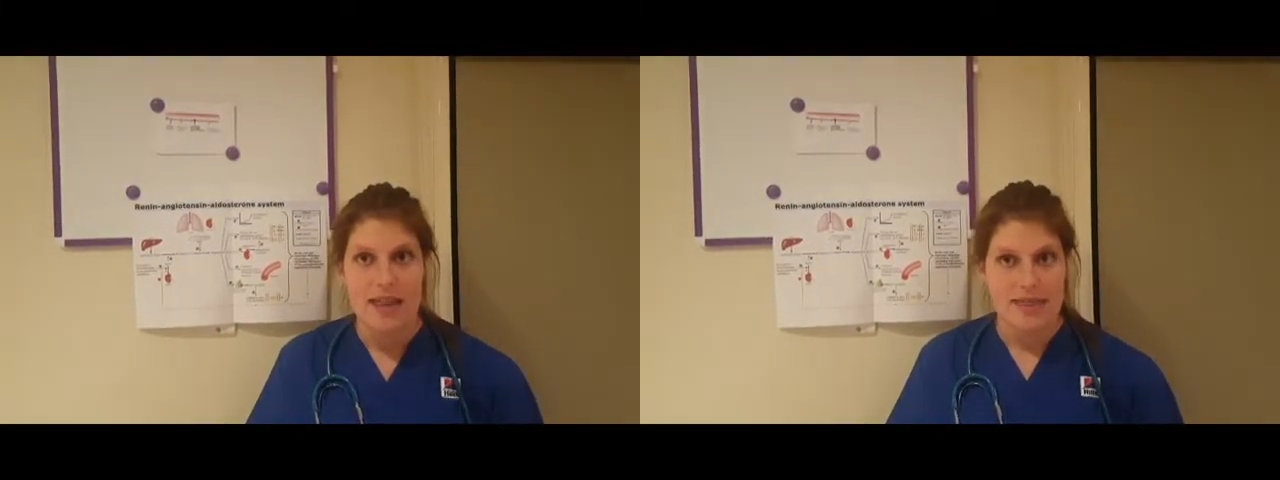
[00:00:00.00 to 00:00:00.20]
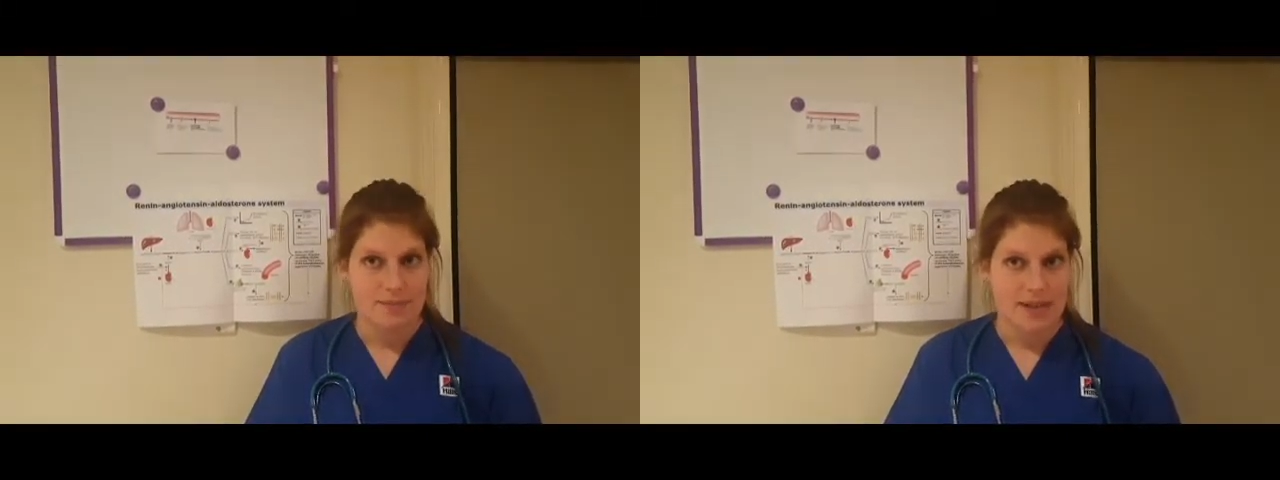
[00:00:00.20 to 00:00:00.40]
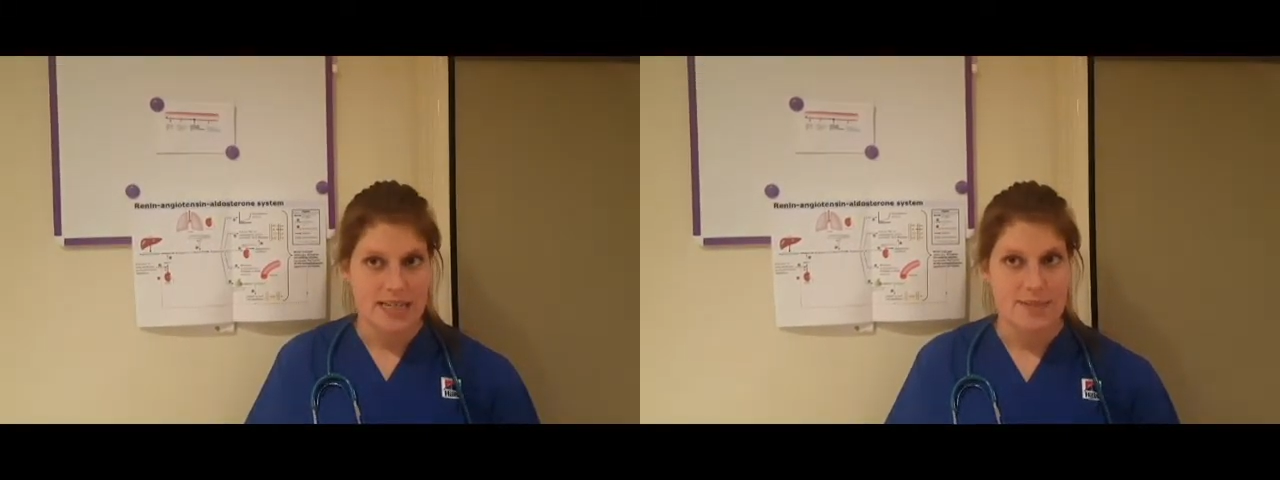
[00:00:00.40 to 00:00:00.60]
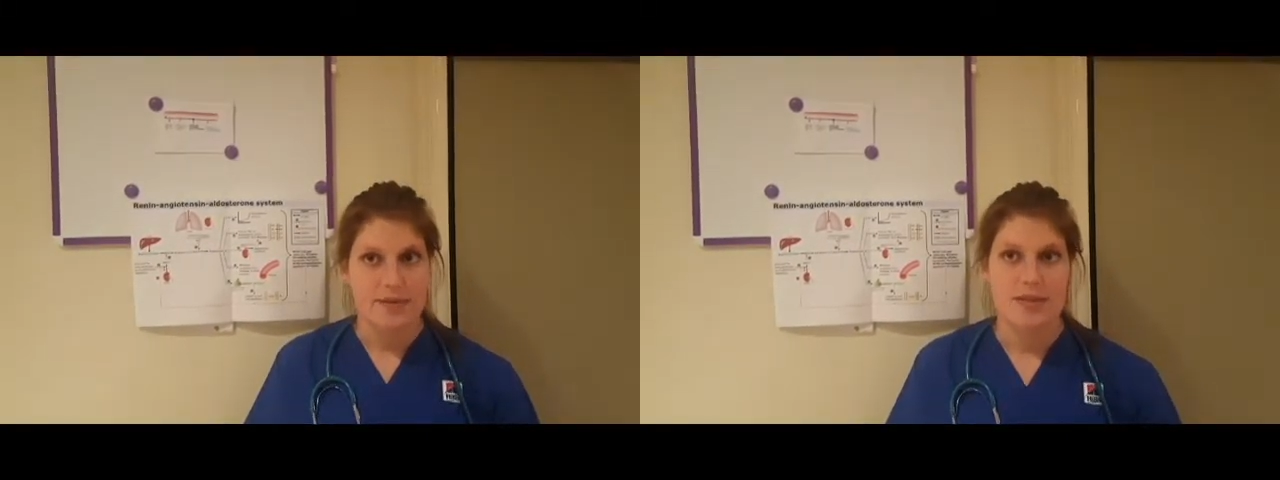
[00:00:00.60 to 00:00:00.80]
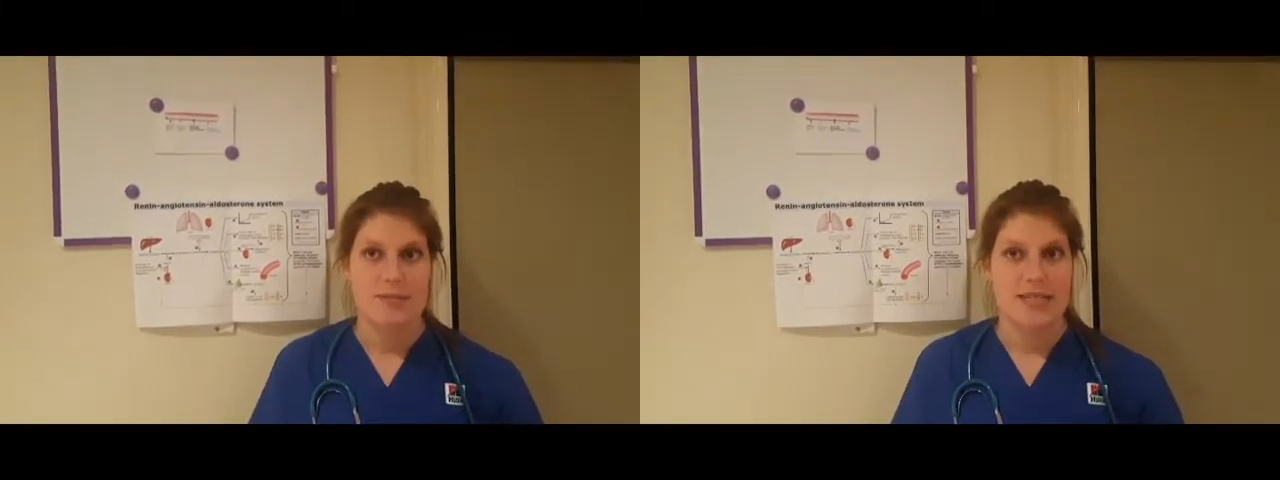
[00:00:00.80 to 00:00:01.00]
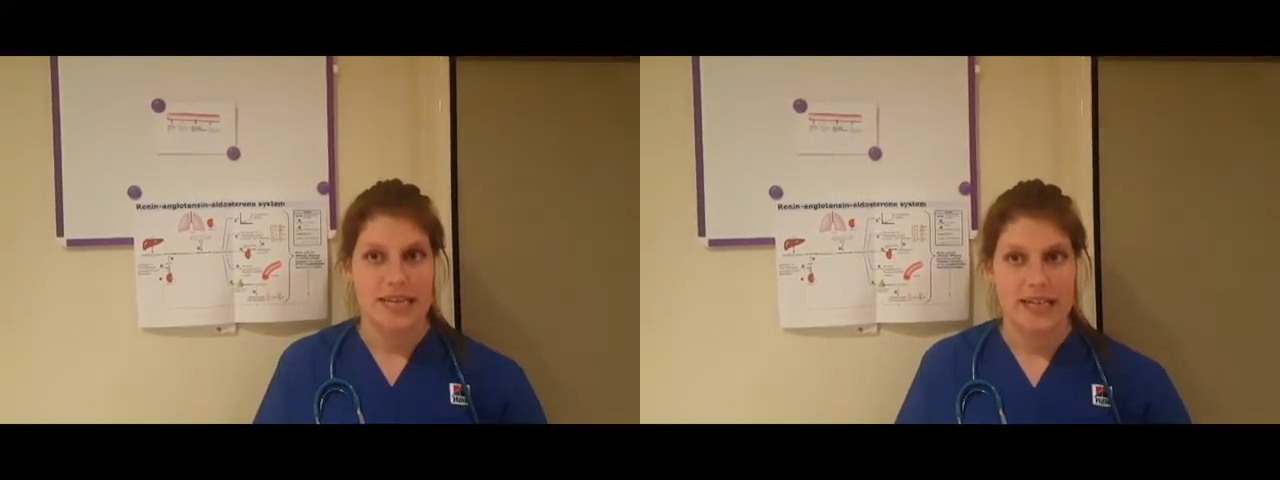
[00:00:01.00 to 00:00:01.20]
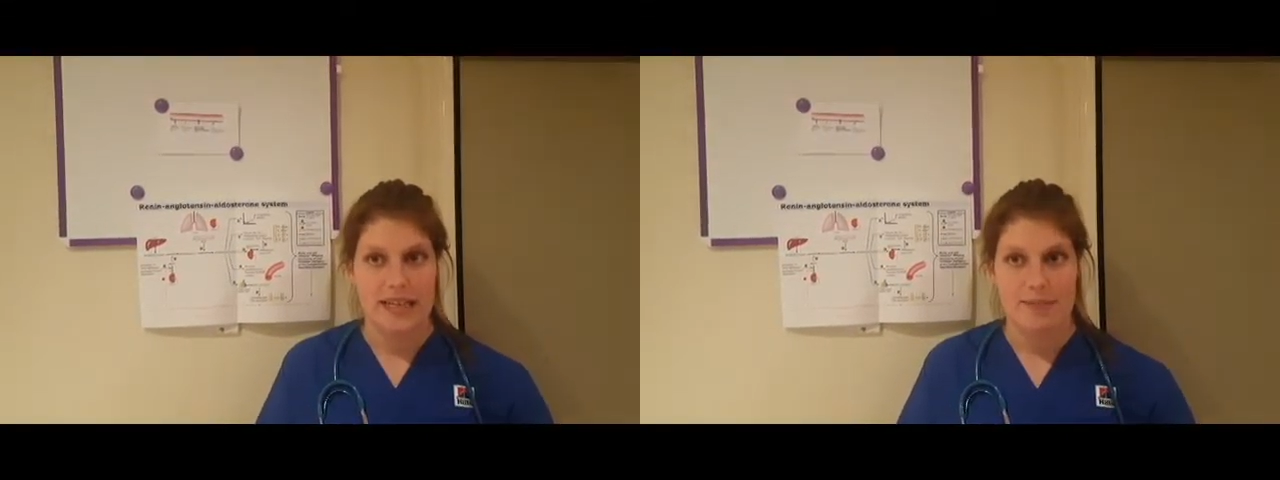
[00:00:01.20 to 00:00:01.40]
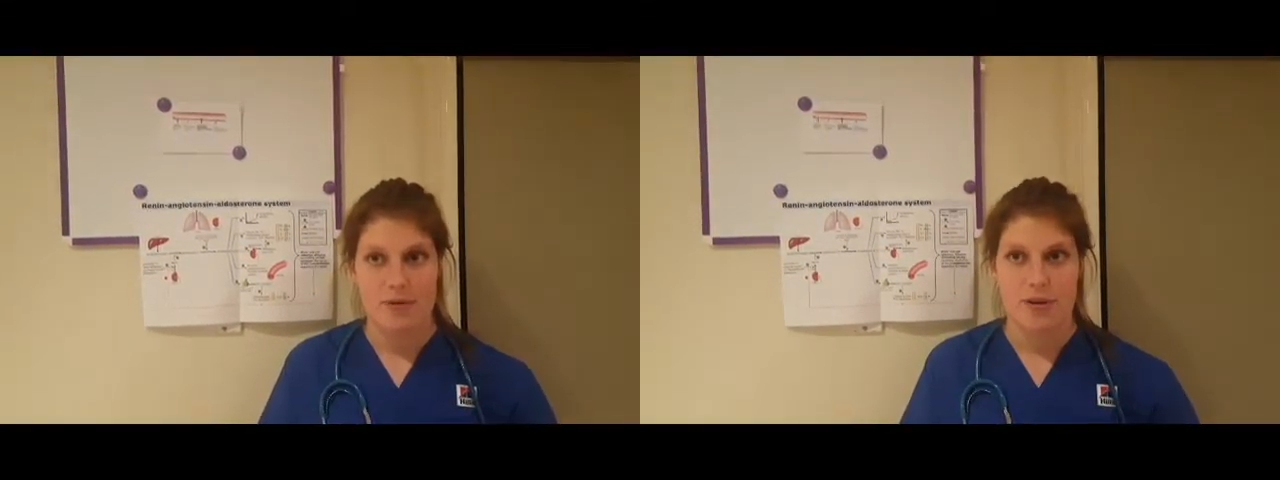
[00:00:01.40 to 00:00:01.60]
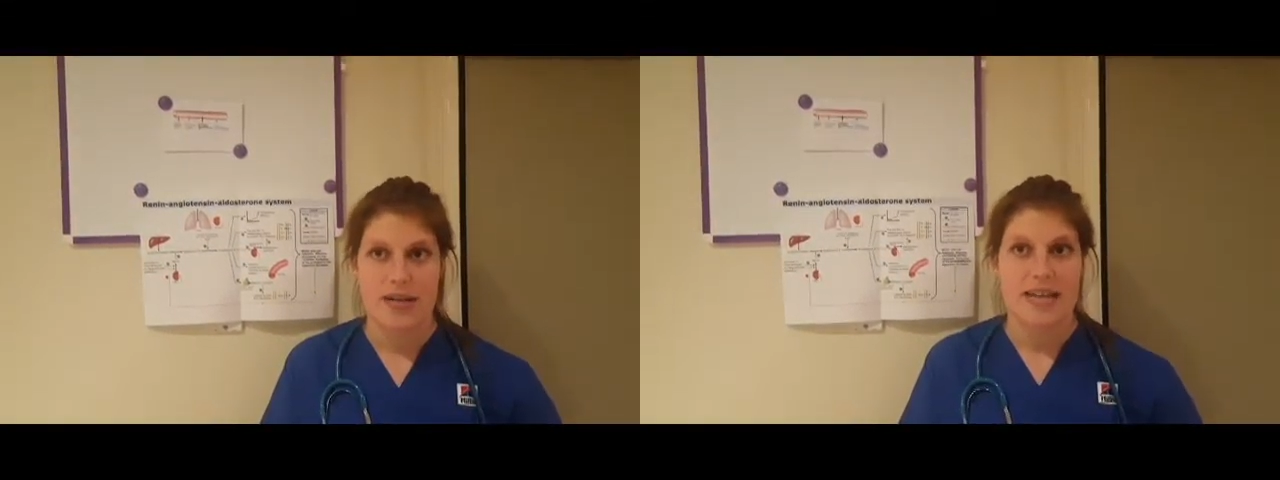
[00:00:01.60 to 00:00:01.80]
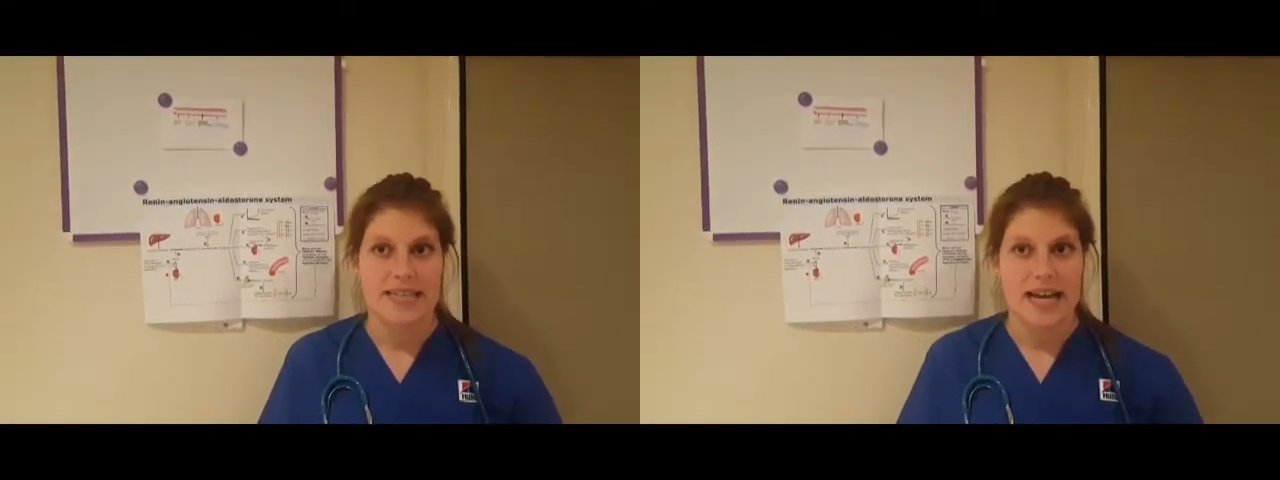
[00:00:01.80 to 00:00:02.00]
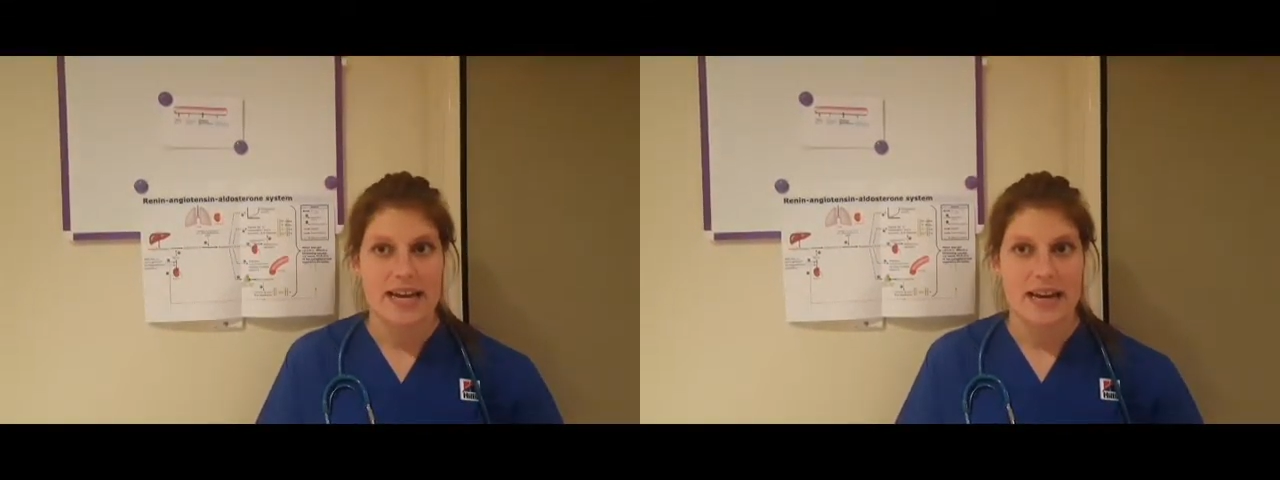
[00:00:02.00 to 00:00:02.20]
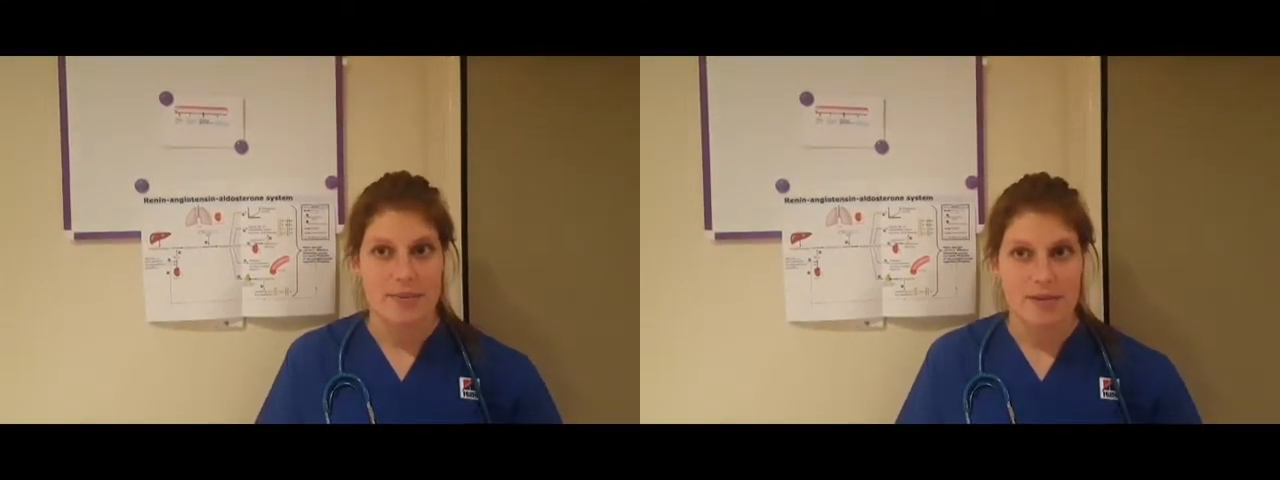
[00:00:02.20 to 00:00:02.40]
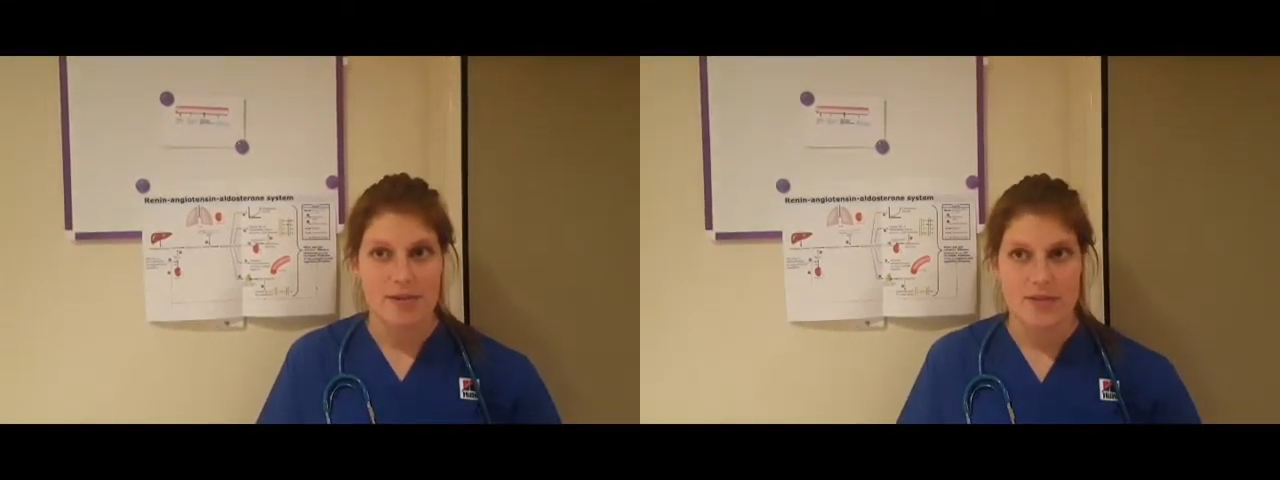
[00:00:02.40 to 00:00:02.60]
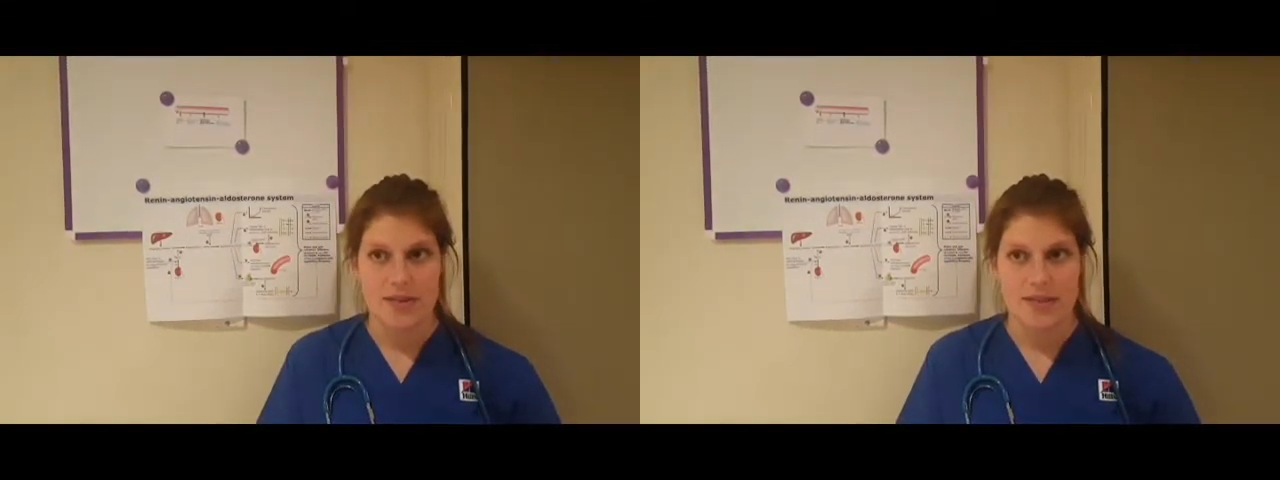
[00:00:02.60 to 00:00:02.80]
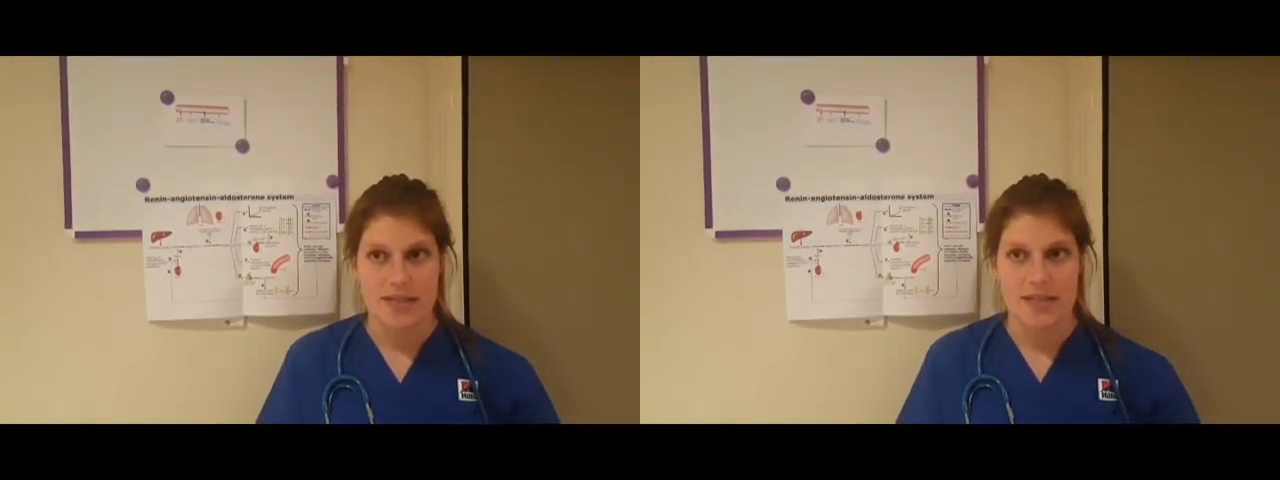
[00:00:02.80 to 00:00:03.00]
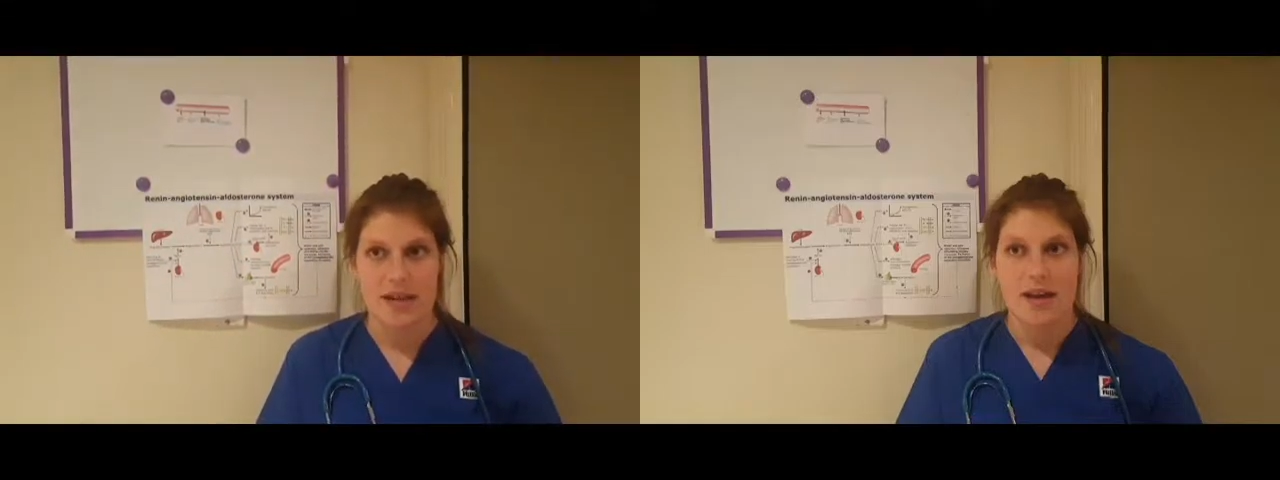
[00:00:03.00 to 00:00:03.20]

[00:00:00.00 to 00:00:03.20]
The plasma was particularly important as it had a number of uses.